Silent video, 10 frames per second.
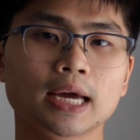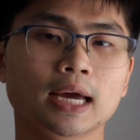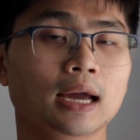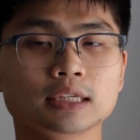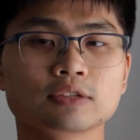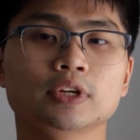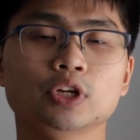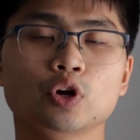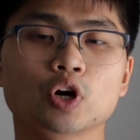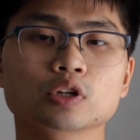that this
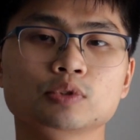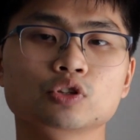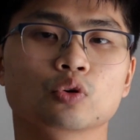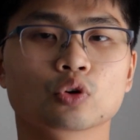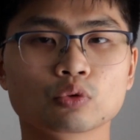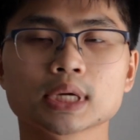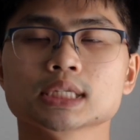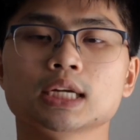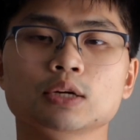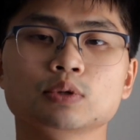video helped you or
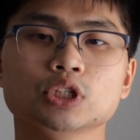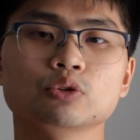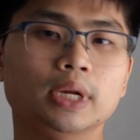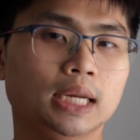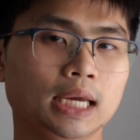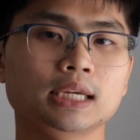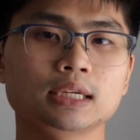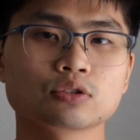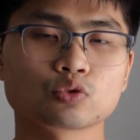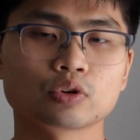resonate with you in
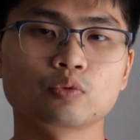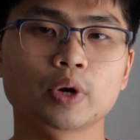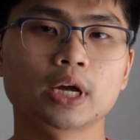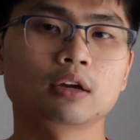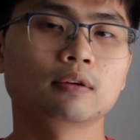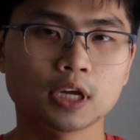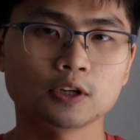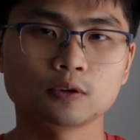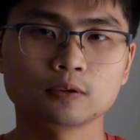any sort of way. Thank